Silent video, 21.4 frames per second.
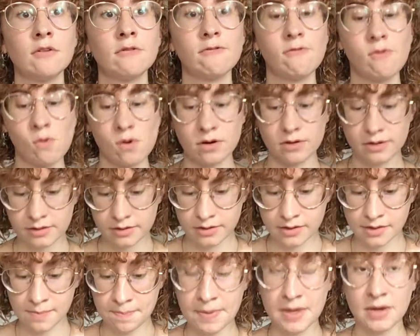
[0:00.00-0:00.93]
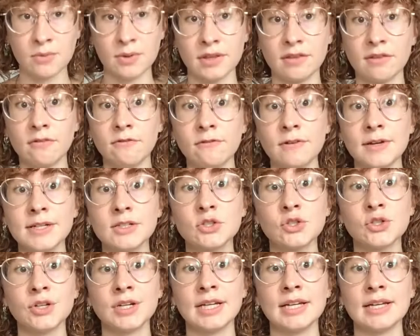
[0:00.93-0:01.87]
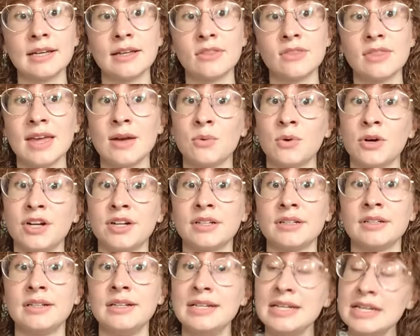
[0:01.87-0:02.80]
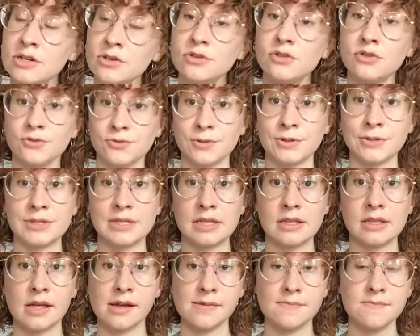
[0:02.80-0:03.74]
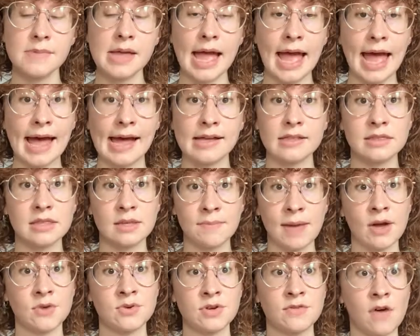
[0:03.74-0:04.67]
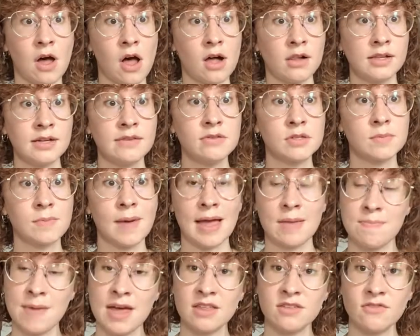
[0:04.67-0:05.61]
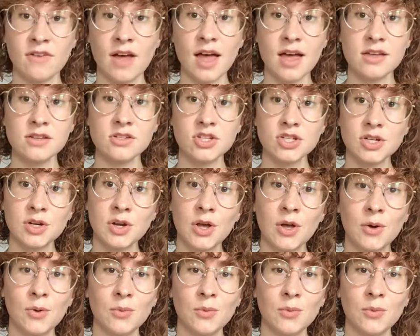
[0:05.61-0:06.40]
For the bit with the fig tree, they were near Jerusalem at the Mount of Olives by Bethphage,